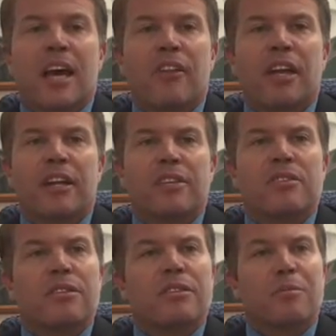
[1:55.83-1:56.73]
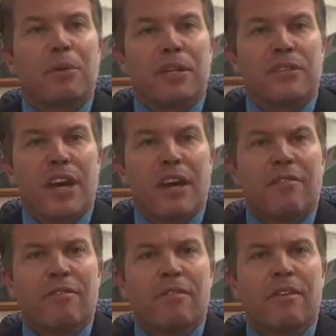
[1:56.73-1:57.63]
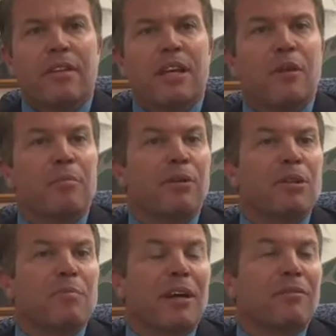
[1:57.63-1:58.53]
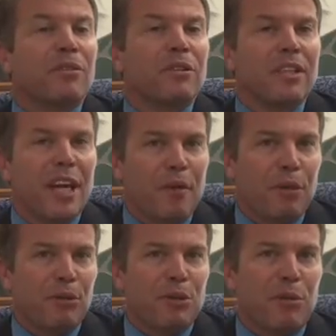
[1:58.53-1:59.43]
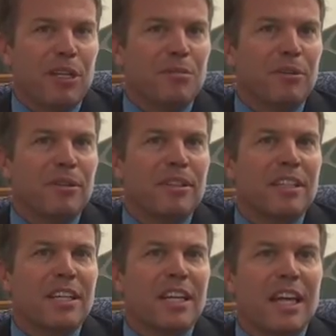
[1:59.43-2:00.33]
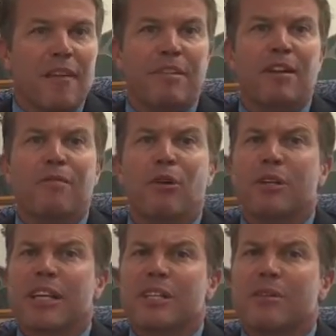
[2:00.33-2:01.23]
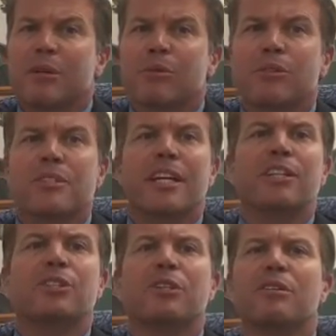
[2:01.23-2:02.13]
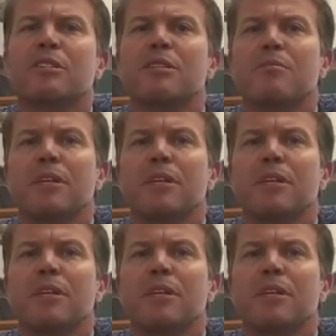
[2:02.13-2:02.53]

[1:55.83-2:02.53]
and that is to be safe, be respectful, and be responsible. If they are following these 3 rules, they are sure to